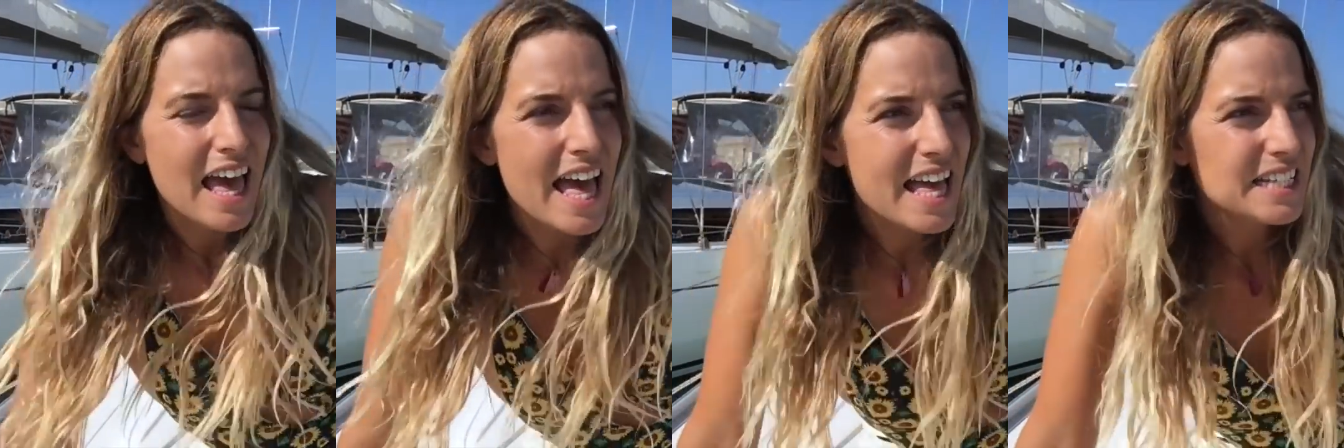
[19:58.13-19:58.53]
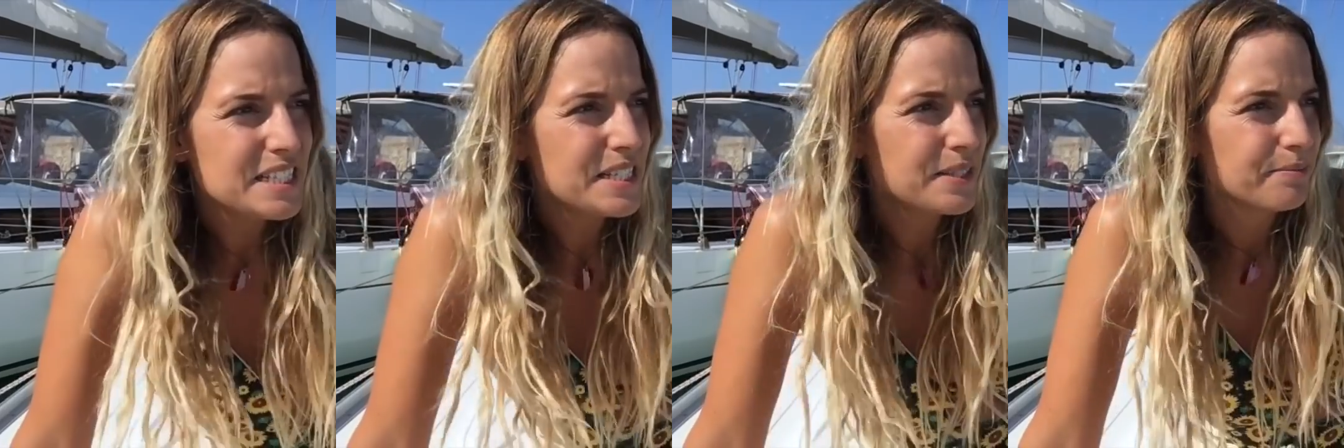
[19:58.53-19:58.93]

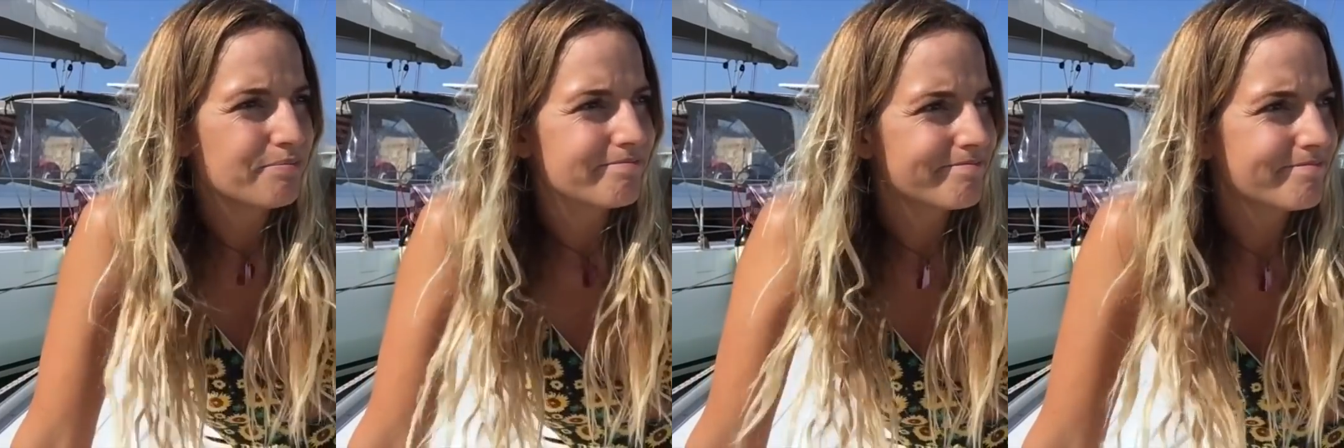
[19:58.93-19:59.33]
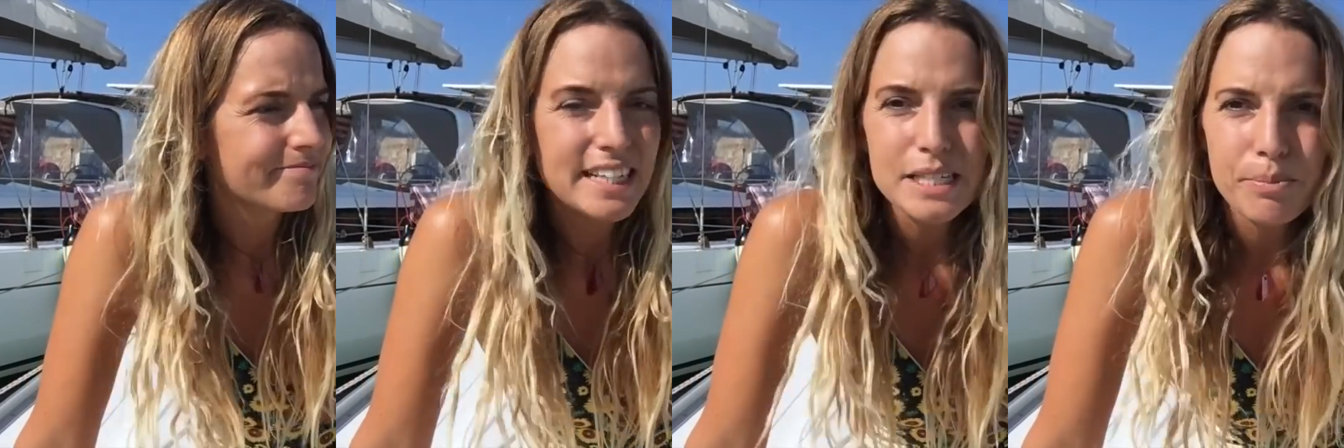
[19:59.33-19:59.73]
And
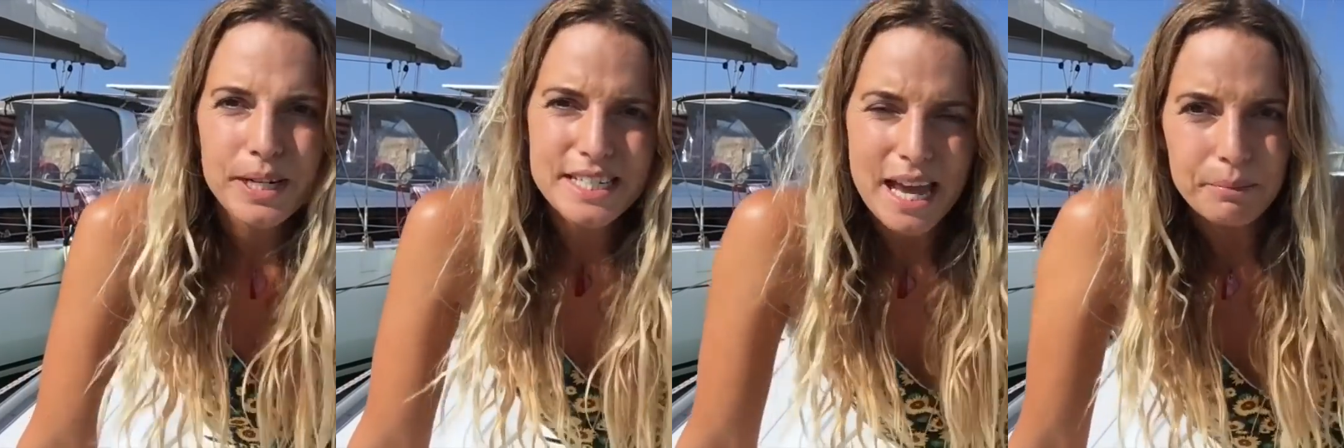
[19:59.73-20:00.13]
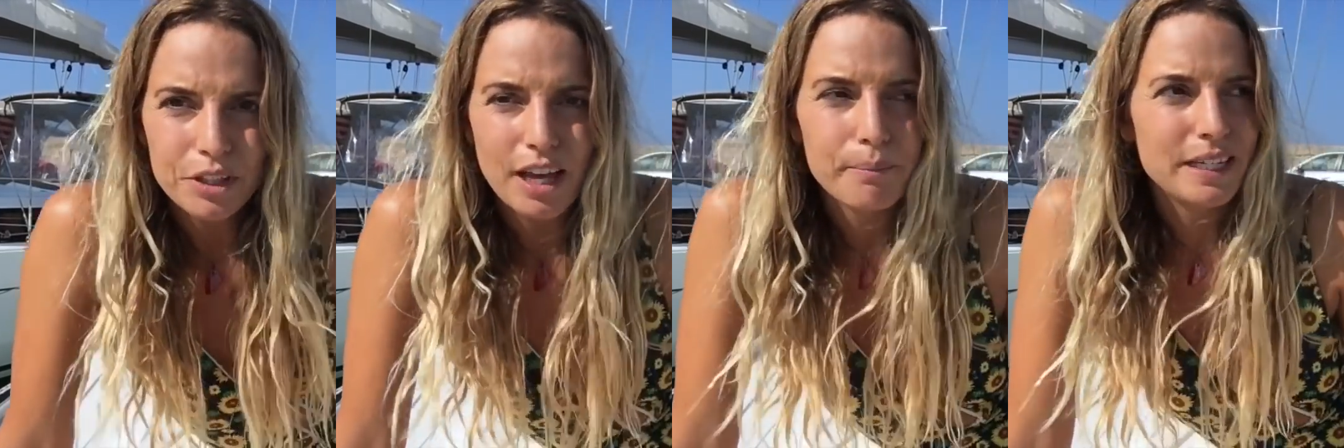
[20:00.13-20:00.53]
he's pretty damn
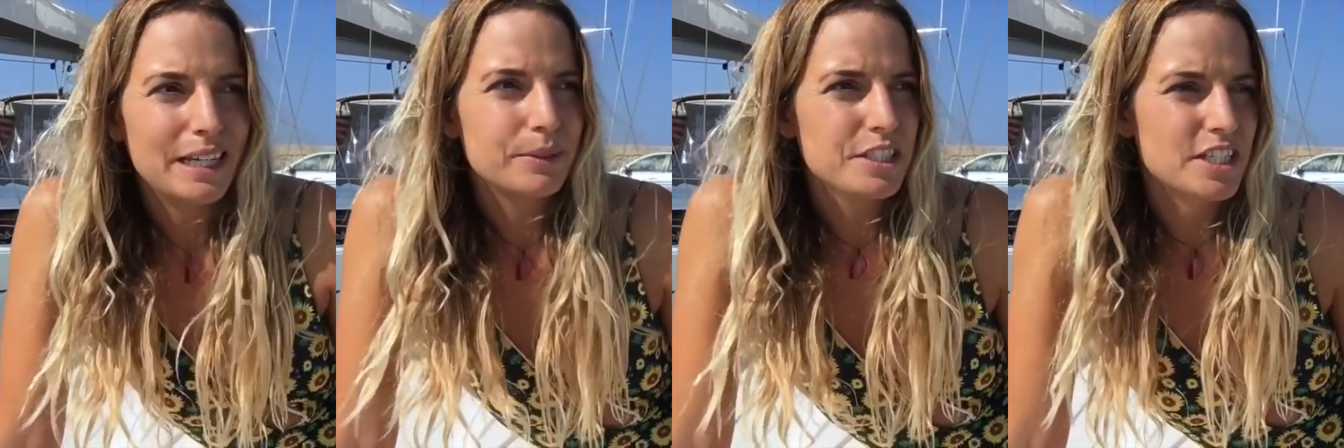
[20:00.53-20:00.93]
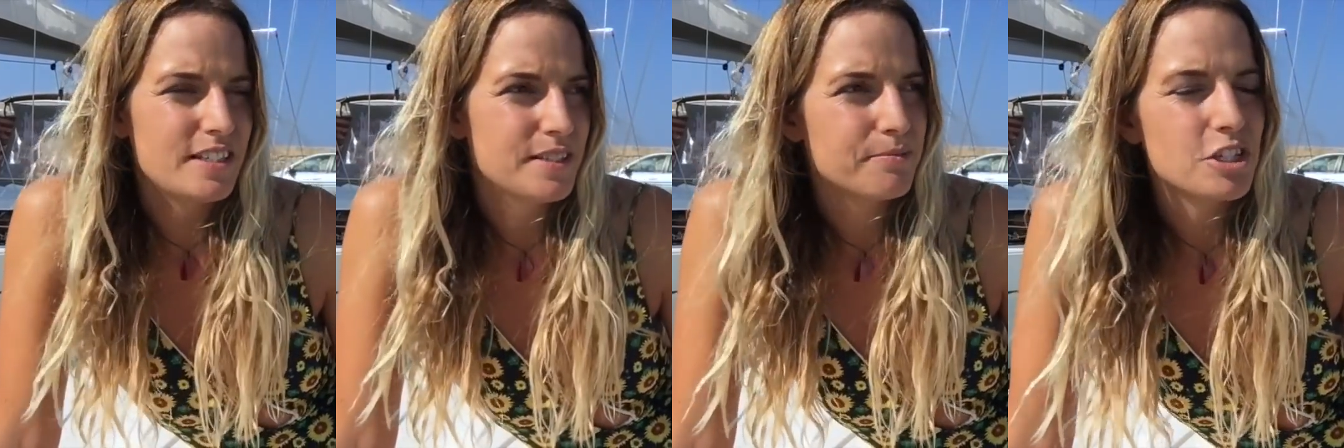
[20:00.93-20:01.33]
good company, which
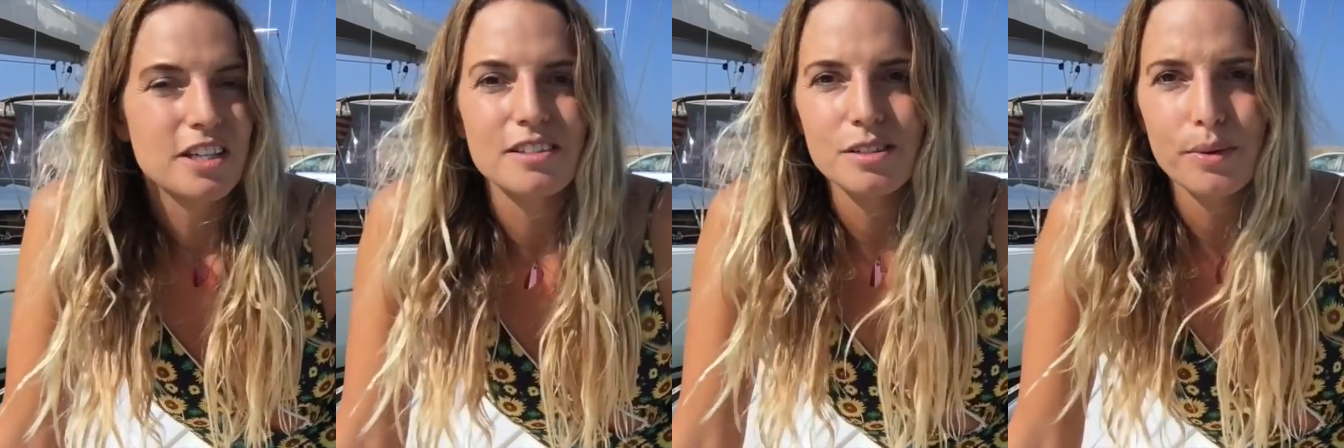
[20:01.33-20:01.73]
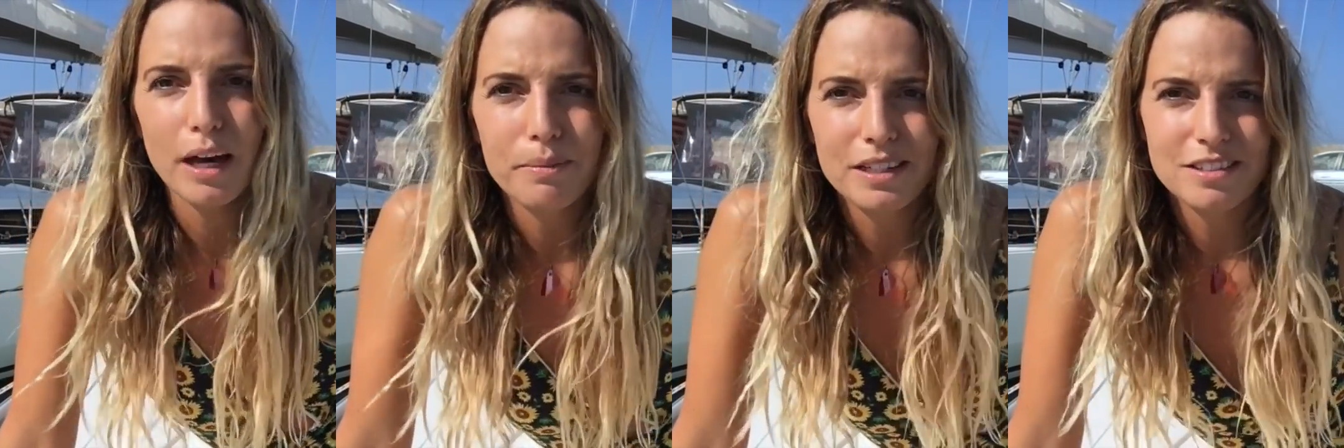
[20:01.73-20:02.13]
is just as
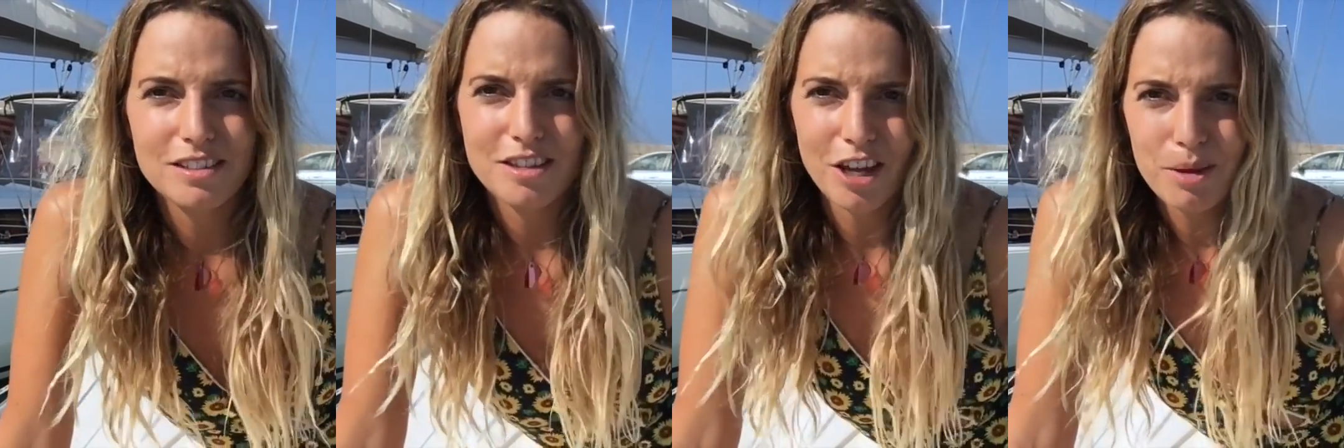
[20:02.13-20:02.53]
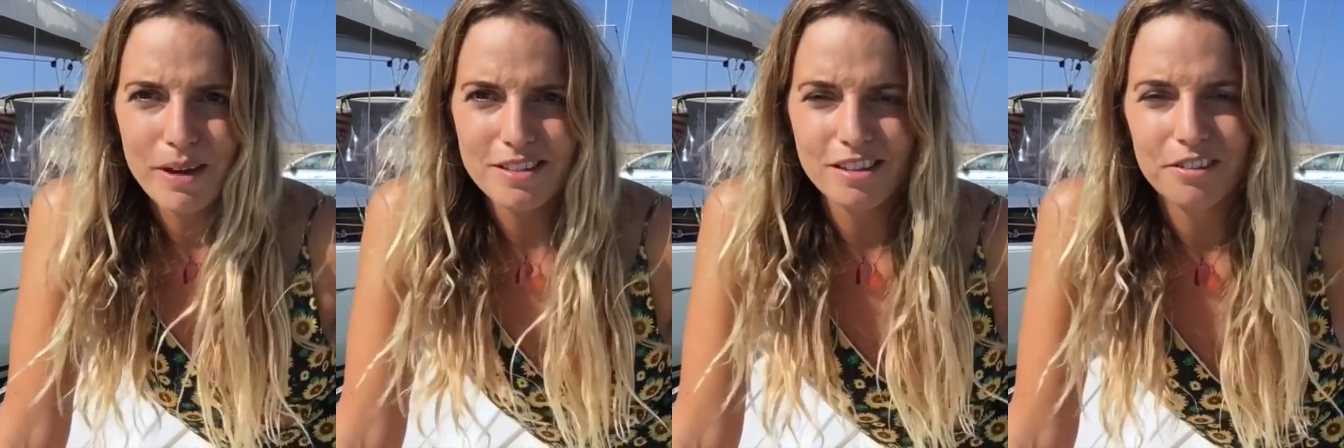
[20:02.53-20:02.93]
well, because he's the only
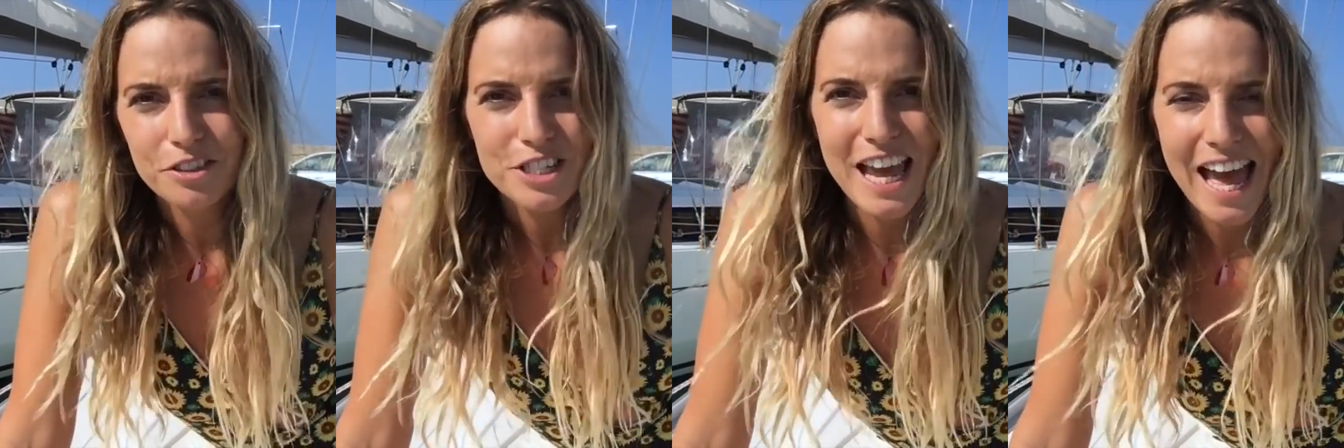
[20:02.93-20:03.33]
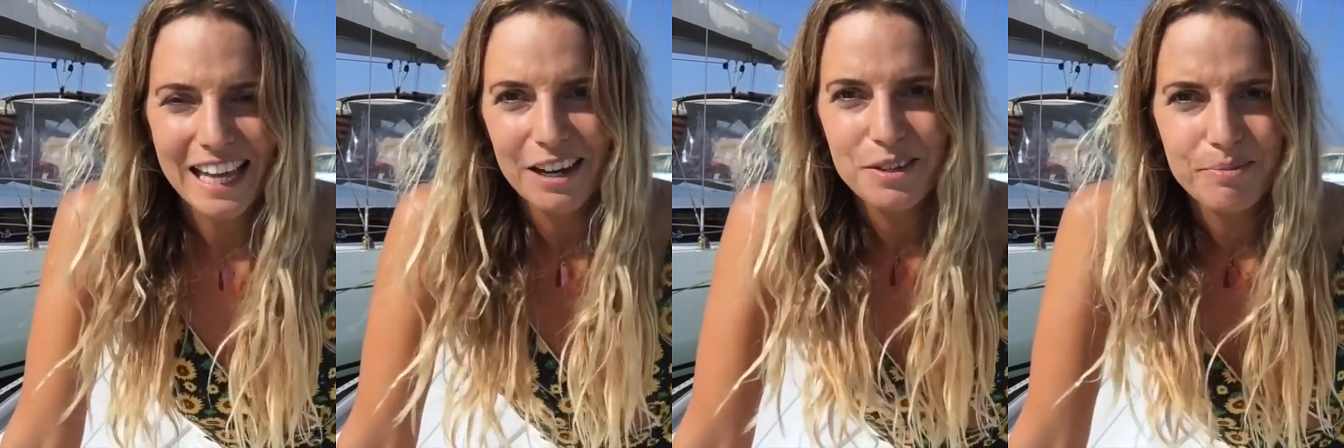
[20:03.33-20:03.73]
person I've got to hang out